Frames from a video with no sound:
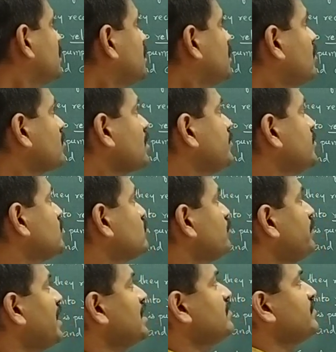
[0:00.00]
Now coming to
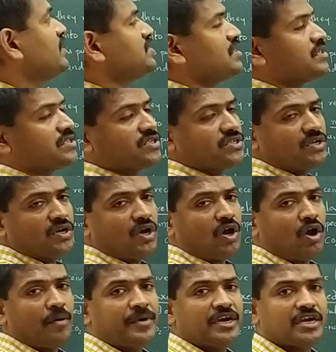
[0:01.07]
blood vessels.
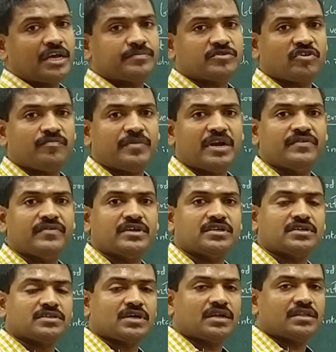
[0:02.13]
How many types of blood
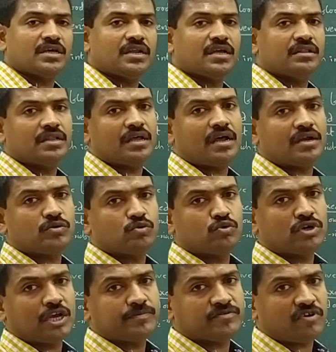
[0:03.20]
vessels are there? There are two
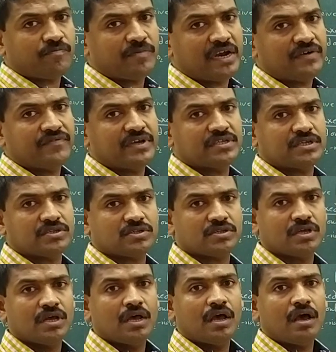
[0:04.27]
types of blood vessels,
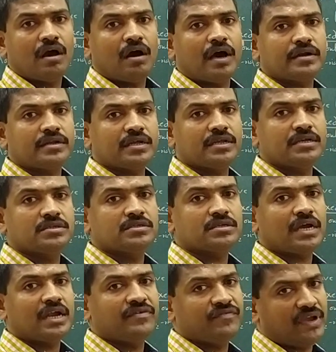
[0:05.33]
arteries
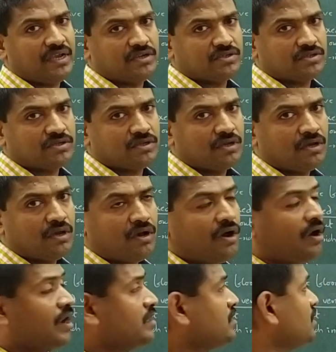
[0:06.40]
and veins.
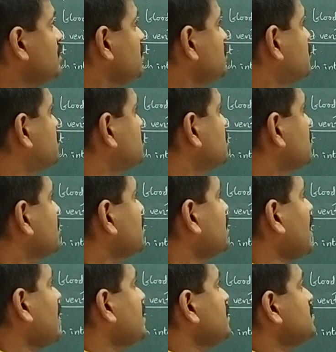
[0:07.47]
Arteries
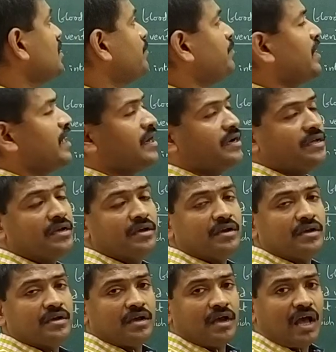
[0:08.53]
carry the blood
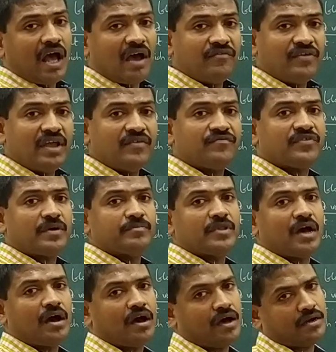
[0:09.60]
away from
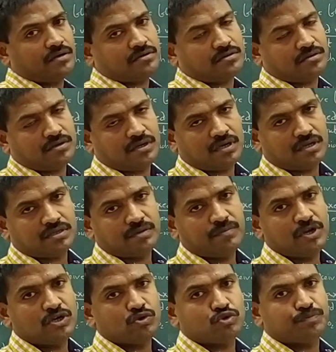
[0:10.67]
the heart.
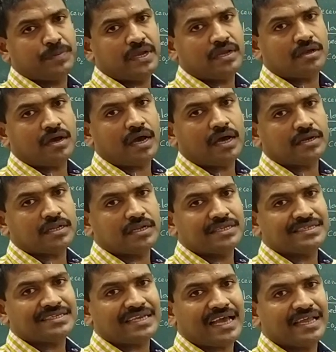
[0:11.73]
Simply to speak,
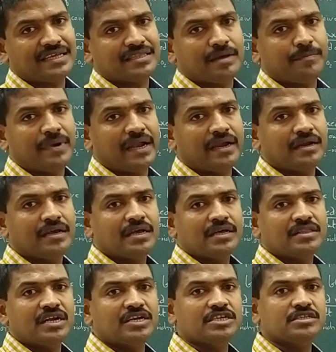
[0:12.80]
arteries carry the
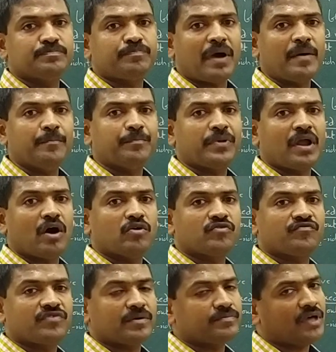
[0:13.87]
blood that is pumped
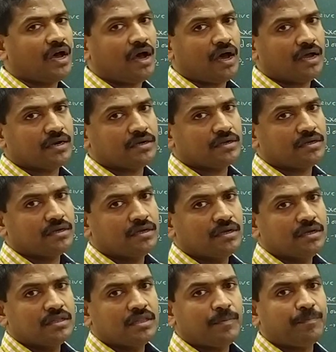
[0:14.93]
out from the
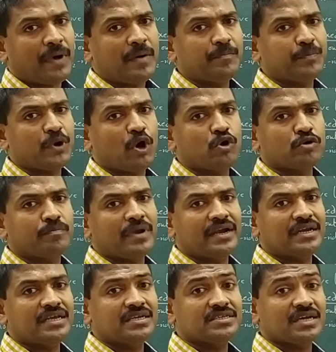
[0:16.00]
heart. The pumped out
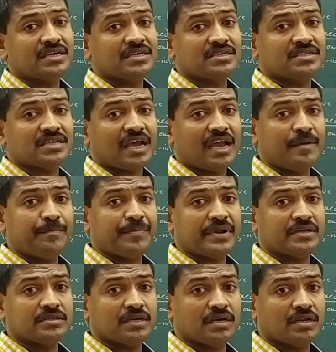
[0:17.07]
blood is at its high
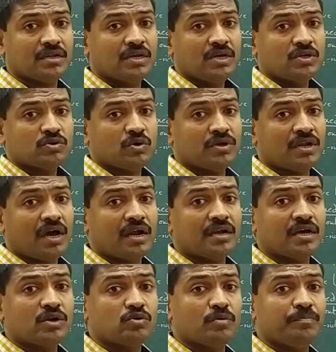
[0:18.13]
pressure, so in
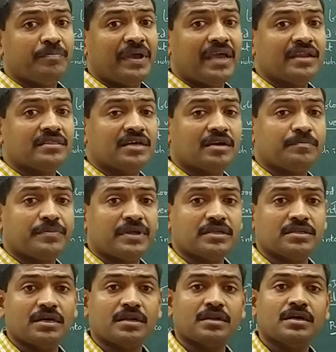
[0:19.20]
order to bear that
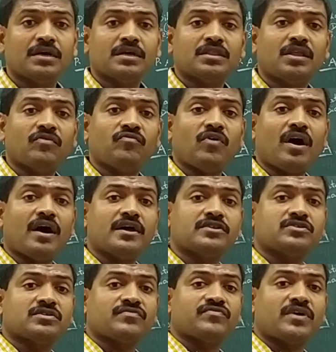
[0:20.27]
pressure, the
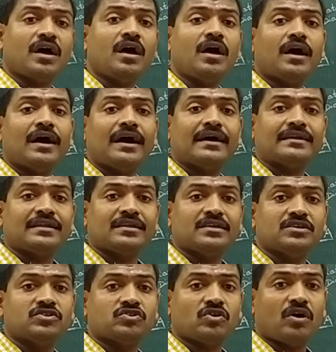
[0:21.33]
walls of the
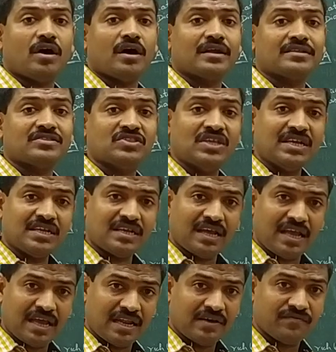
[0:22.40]
arteries are thick
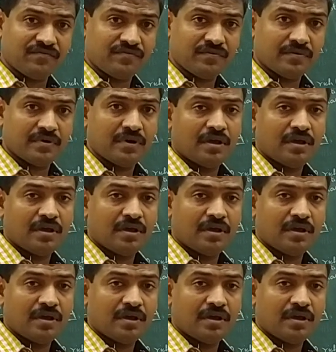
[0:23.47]
enough.